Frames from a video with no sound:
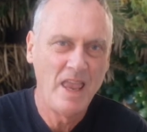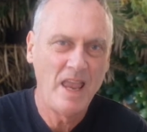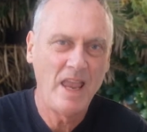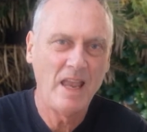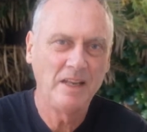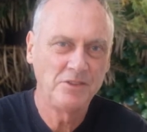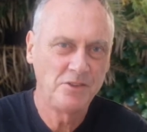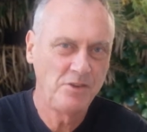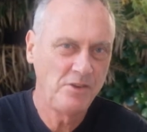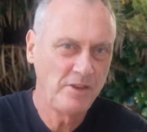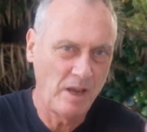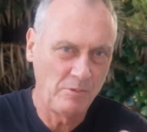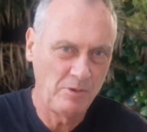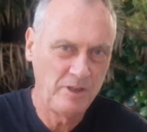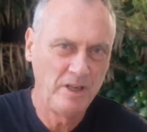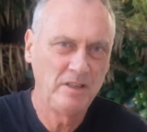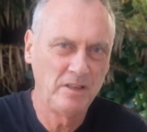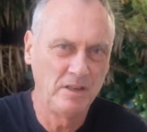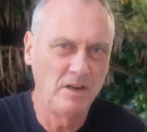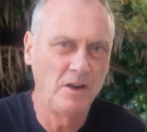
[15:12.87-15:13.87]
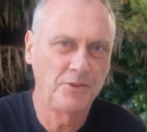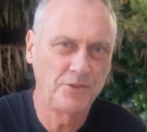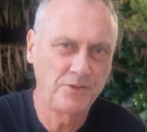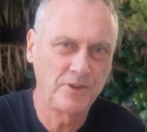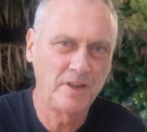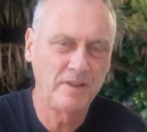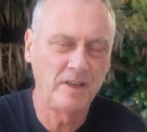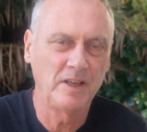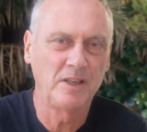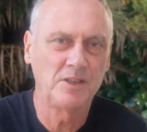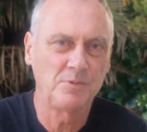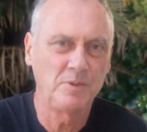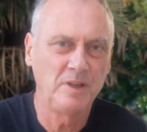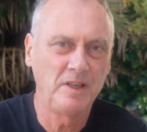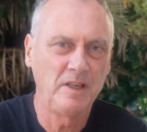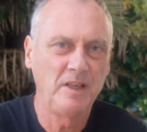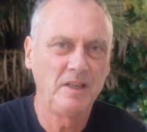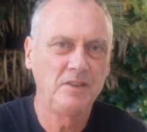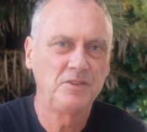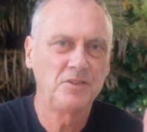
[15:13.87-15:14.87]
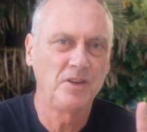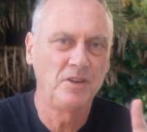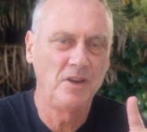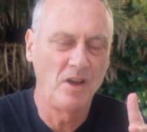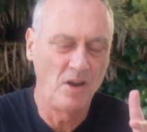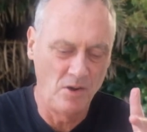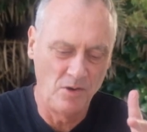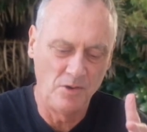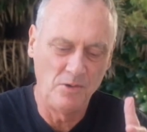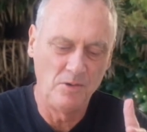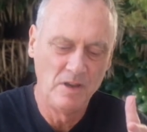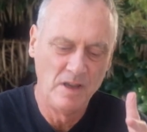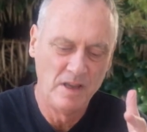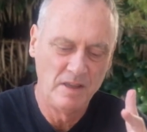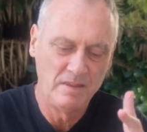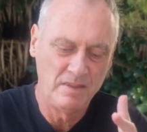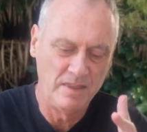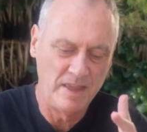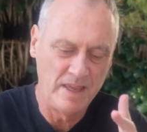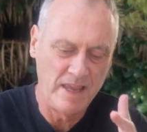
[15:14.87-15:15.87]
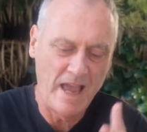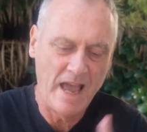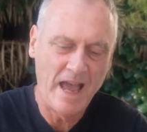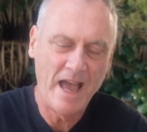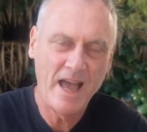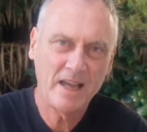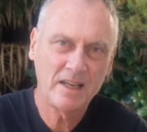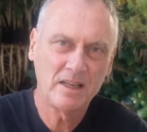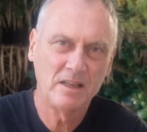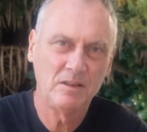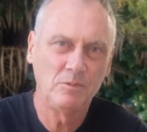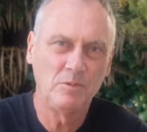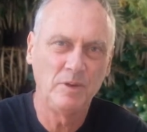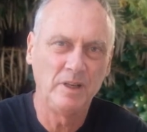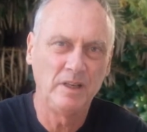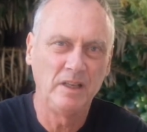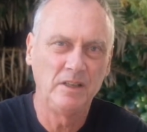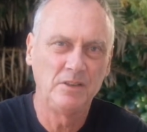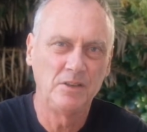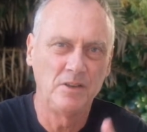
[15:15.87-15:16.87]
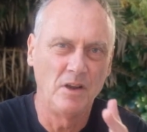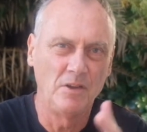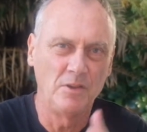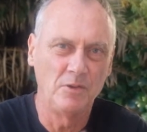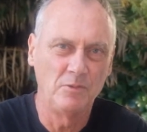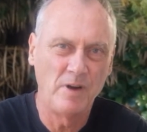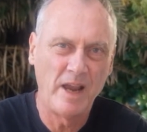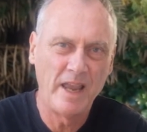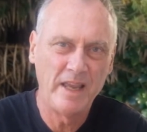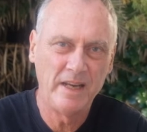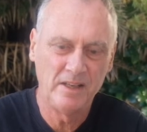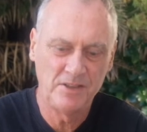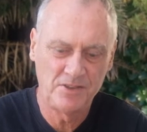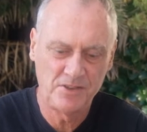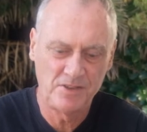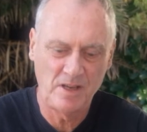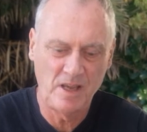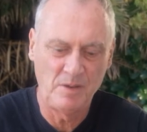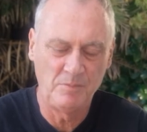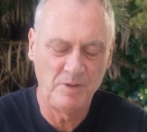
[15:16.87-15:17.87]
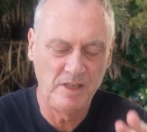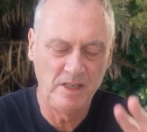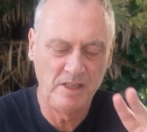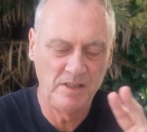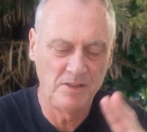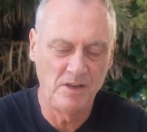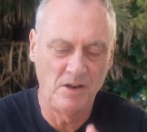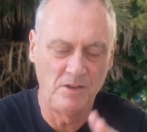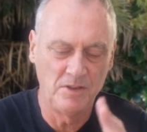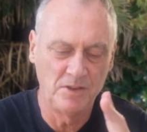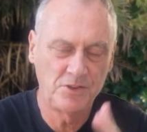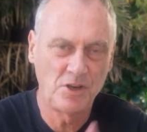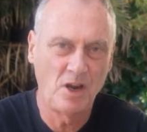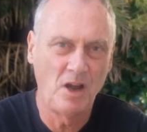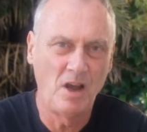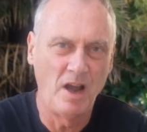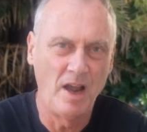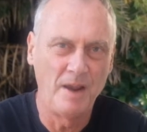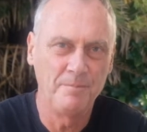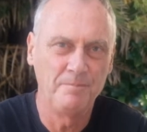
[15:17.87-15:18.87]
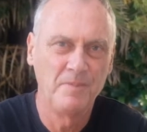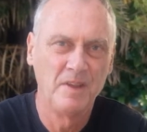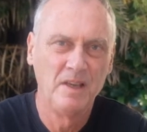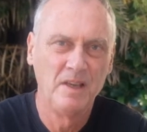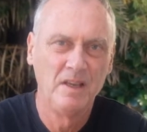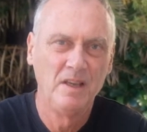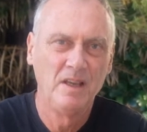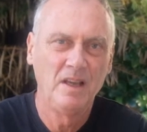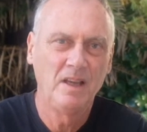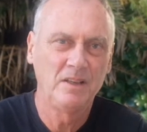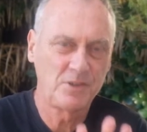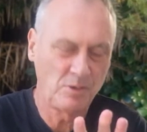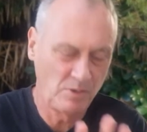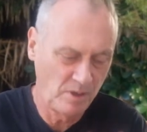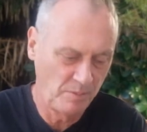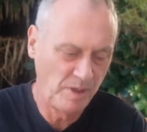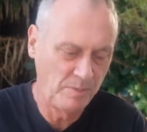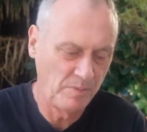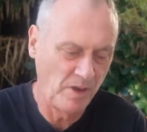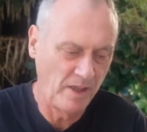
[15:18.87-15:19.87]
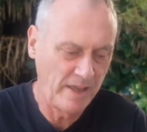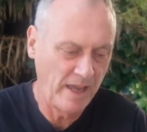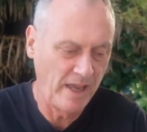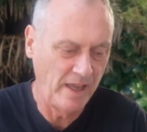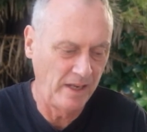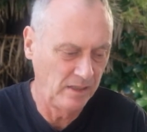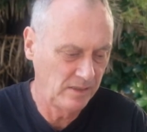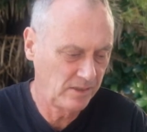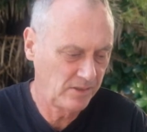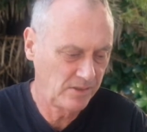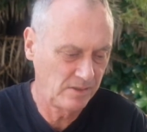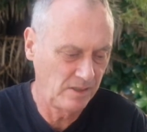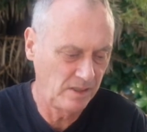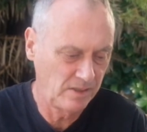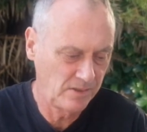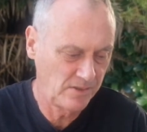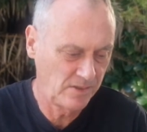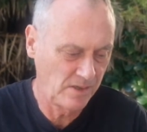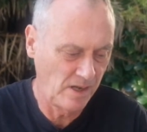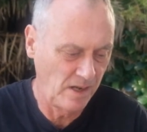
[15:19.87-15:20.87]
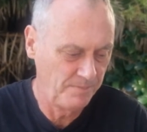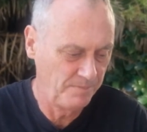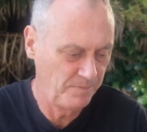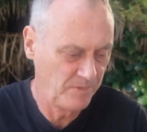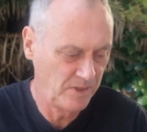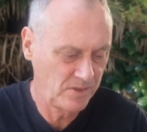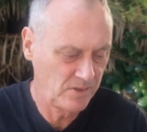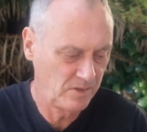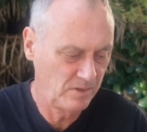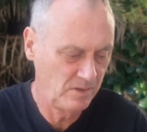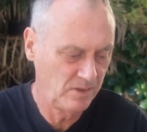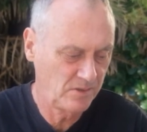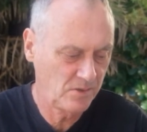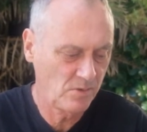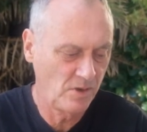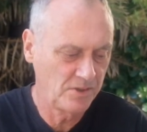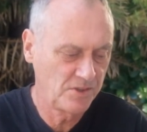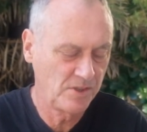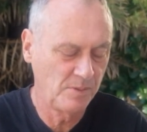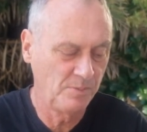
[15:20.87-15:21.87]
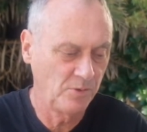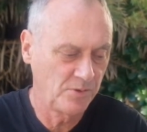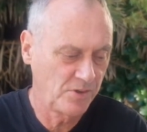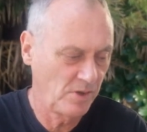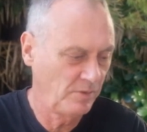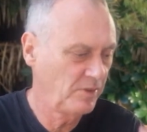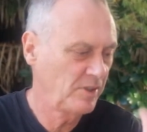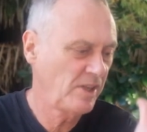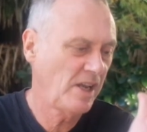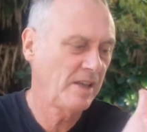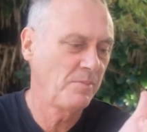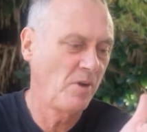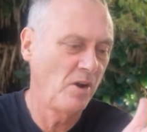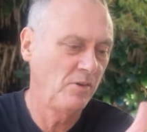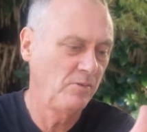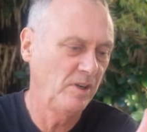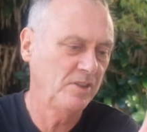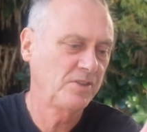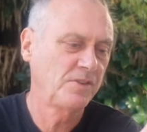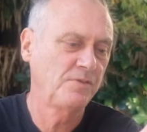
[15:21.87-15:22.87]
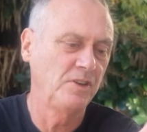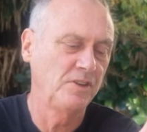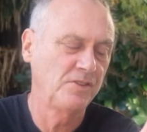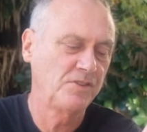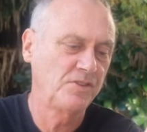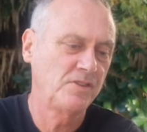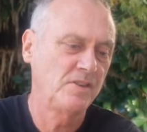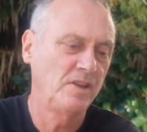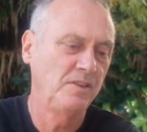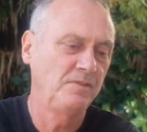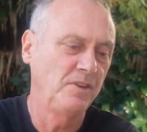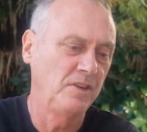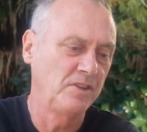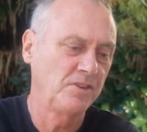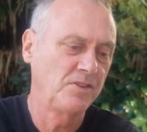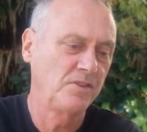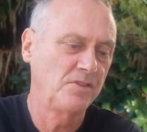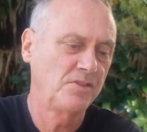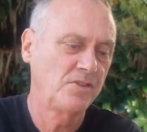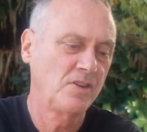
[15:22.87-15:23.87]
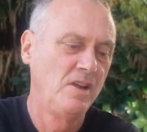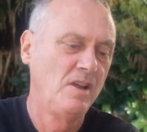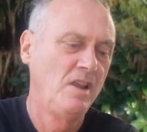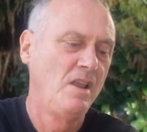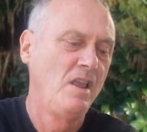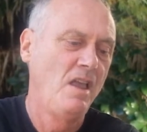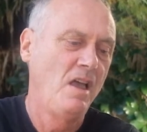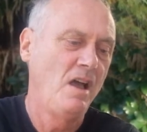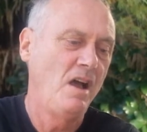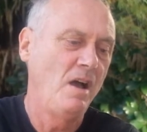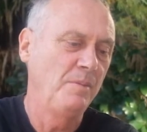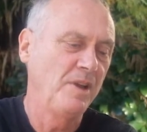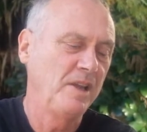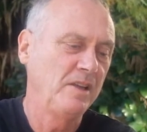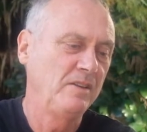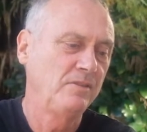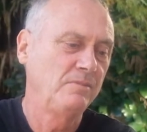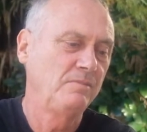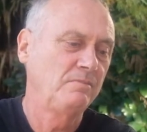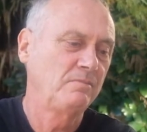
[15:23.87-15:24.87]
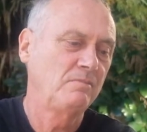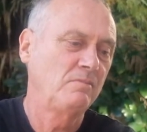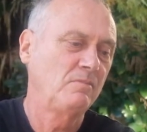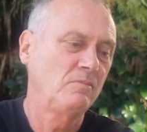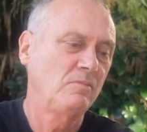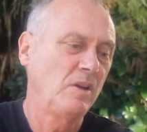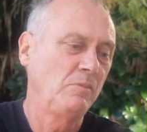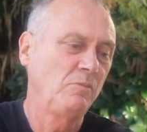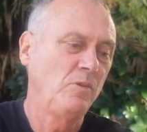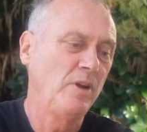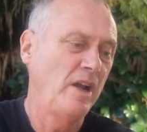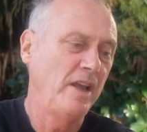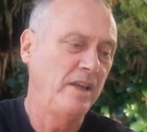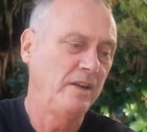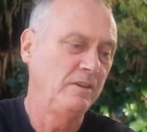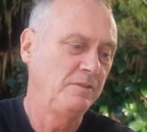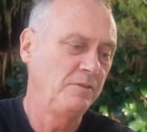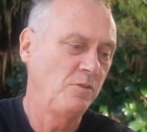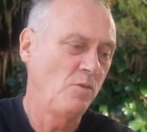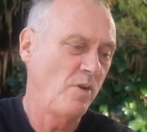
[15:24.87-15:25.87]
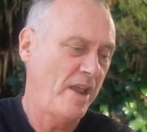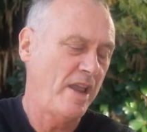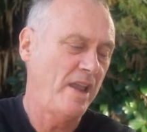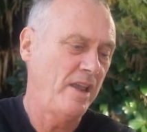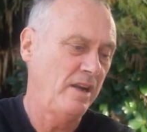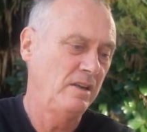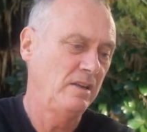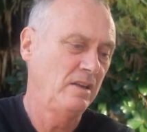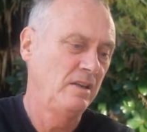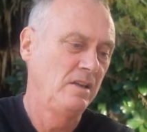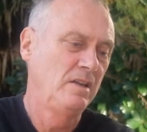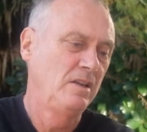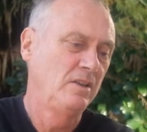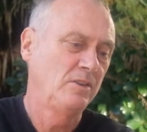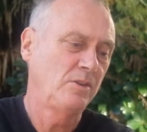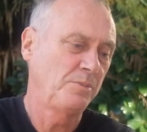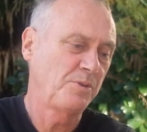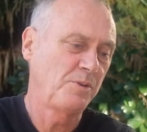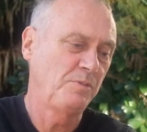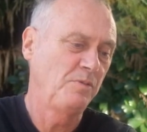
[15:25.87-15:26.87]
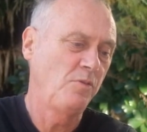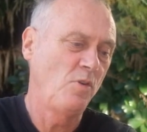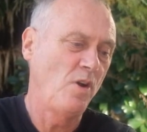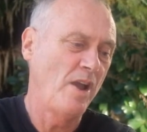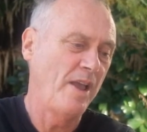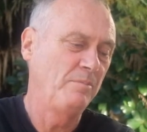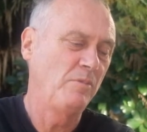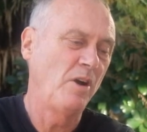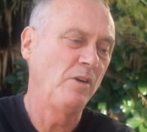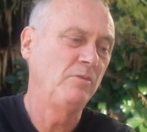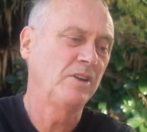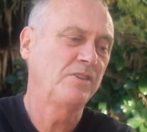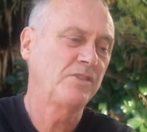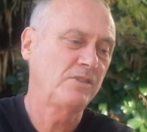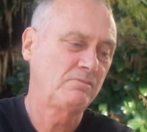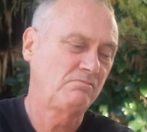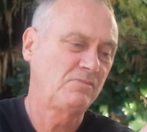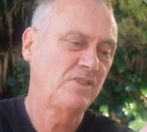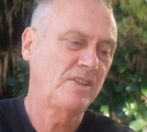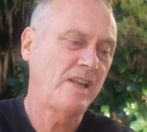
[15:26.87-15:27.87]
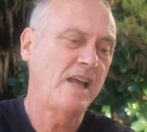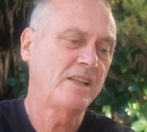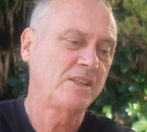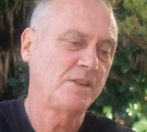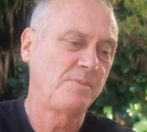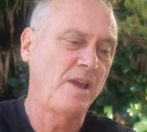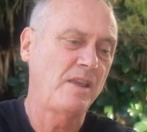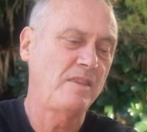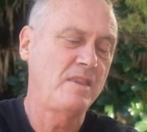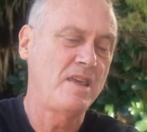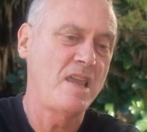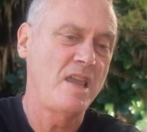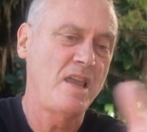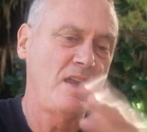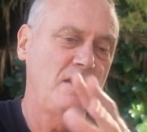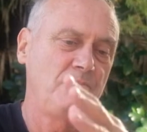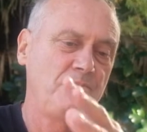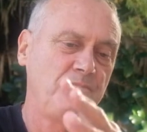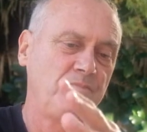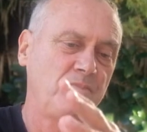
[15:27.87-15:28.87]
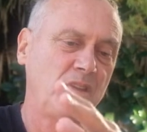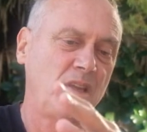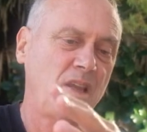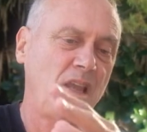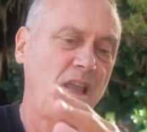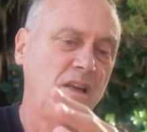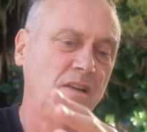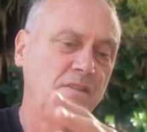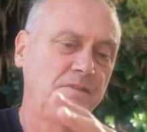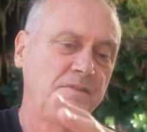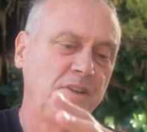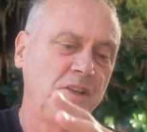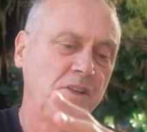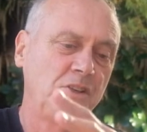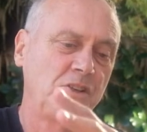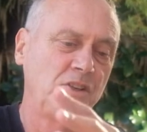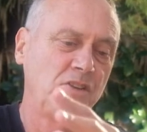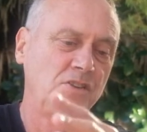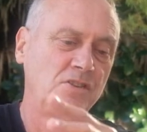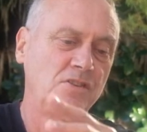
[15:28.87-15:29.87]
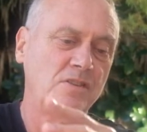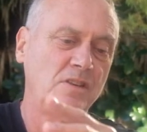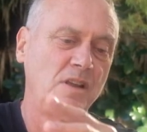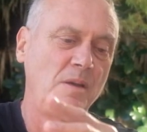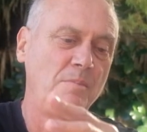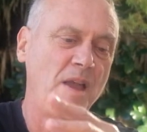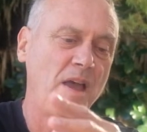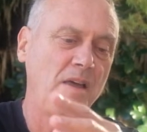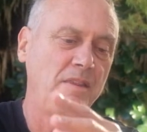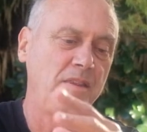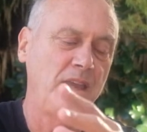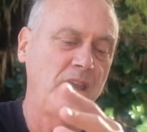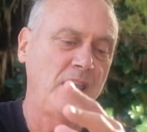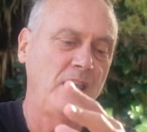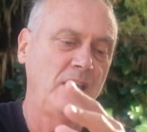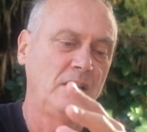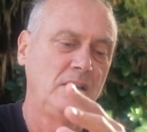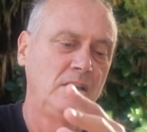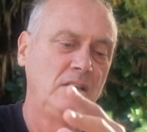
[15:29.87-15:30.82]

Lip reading: And to do that, we need to know three things. We need to know the arc, we need to know the radius, and we need to know the time. And so what I mean by that, it's quite simple. So if we take my wrist, for instance, I mean, when I hit a forehand, topspin forehand, my wrist starts about there and it finishes about there.